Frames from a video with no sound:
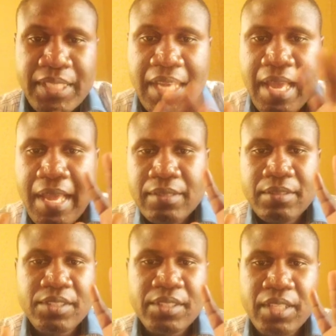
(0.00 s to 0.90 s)

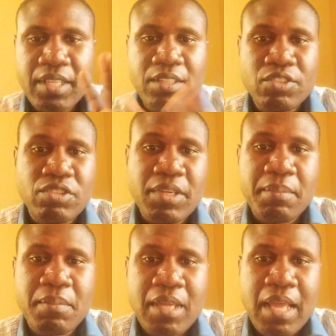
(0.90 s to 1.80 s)
Hands in a
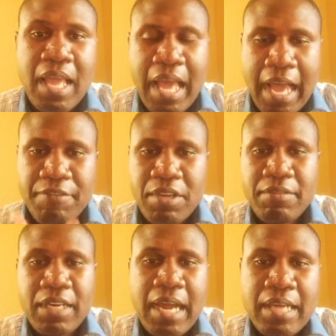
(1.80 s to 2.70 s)
dream. Have you
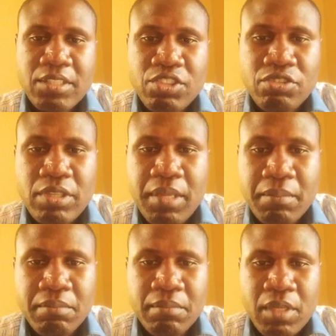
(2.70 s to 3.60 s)
ever had a
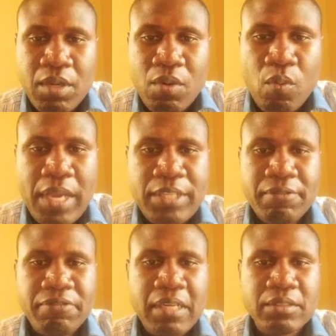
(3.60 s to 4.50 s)
dream where you
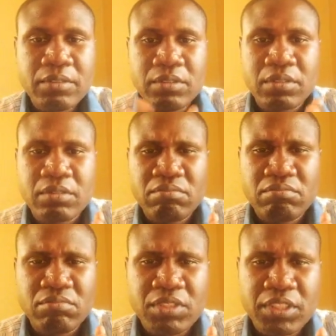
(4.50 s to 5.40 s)
found
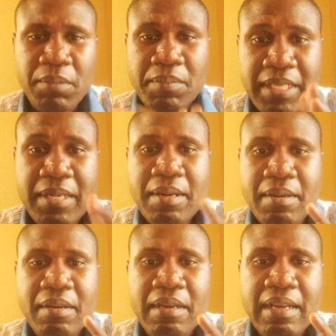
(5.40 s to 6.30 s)
something
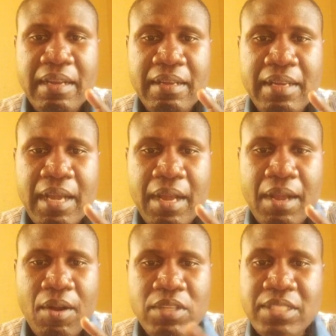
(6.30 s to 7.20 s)

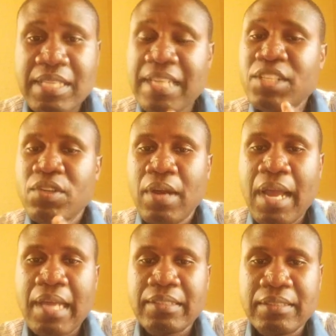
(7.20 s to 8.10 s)
concerning your
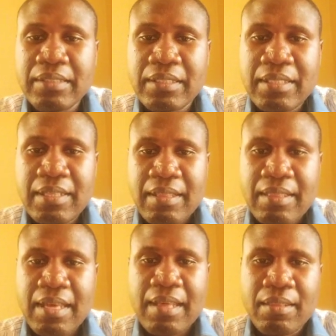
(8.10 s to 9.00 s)
hand
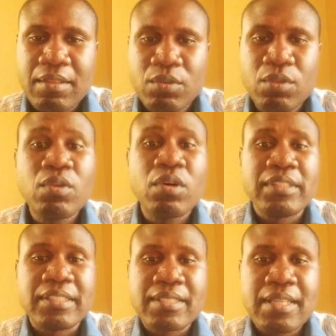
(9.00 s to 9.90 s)
that you don't
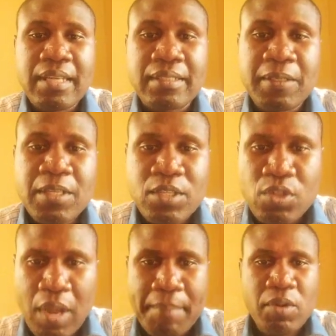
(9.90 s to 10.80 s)
understand?
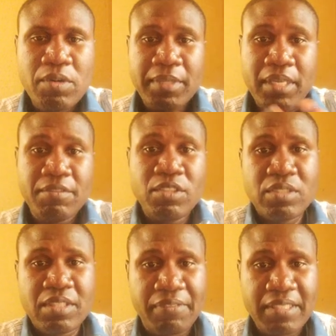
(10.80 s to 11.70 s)
So I'm going to be giving
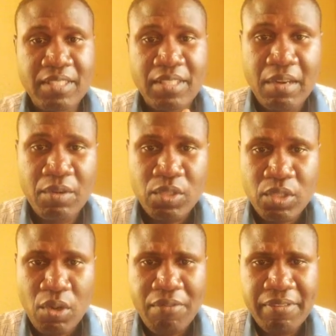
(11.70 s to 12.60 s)
you different
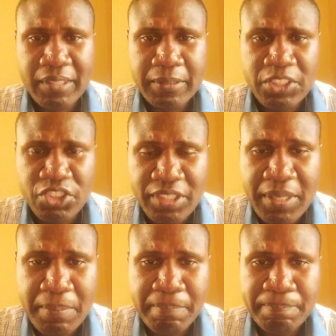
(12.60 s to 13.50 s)
scenarios of a
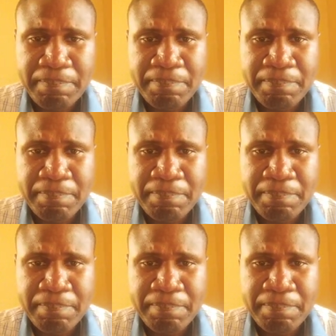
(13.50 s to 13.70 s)
dream